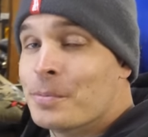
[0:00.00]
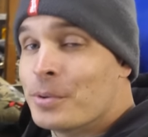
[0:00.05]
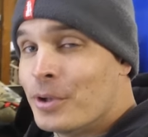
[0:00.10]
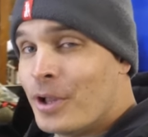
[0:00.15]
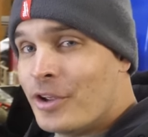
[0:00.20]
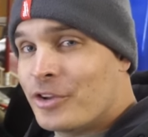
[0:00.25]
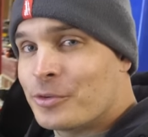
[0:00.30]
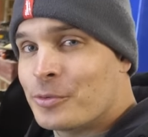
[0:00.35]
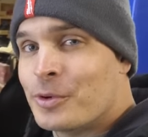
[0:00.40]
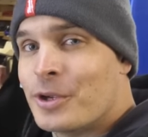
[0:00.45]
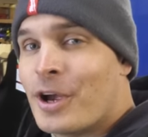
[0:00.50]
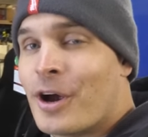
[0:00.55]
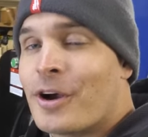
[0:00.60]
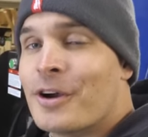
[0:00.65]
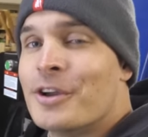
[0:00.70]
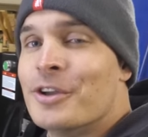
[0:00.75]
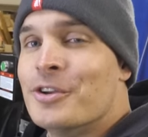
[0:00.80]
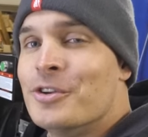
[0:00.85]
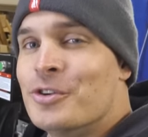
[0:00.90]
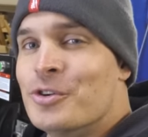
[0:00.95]
plus we
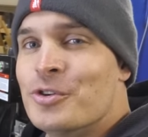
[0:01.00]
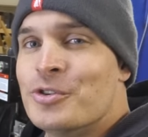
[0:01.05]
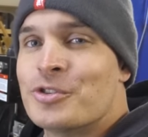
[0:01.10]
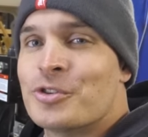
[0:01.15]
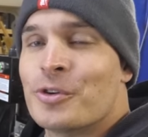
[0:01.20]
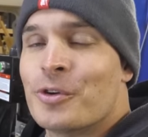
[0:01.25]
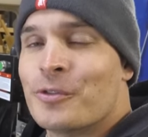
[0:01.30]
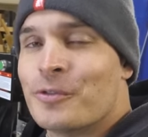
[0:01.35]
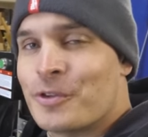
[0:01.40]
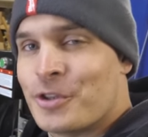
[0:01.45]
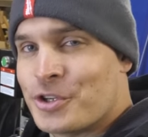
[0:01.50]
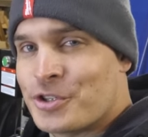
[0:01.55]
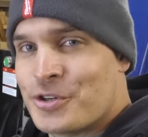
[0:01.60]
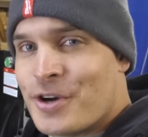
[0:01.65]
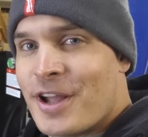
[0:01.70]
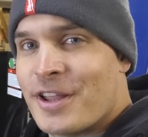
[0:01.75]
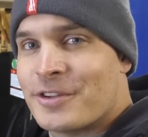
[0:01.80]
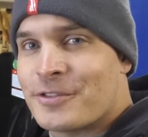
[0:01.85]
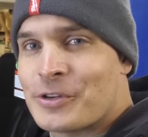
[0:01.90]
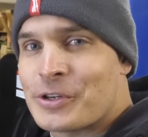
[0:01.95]
are in neutral for the
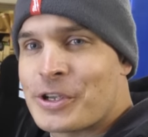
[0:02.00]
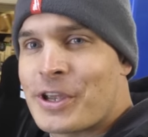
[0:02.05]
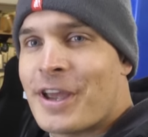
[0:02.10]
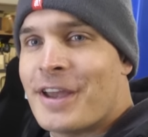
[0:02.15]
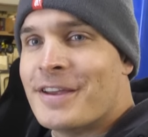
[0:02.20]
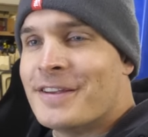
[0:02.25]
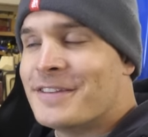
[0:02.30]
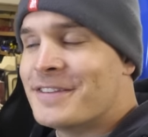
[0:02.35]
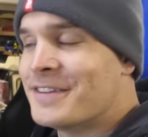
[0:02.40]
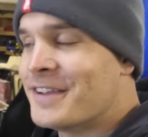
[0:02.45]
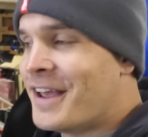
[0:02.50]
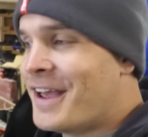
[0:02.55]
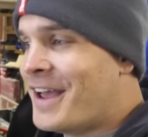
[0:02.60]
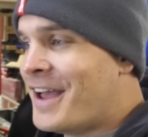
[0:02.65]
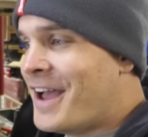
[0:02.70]
transfer case,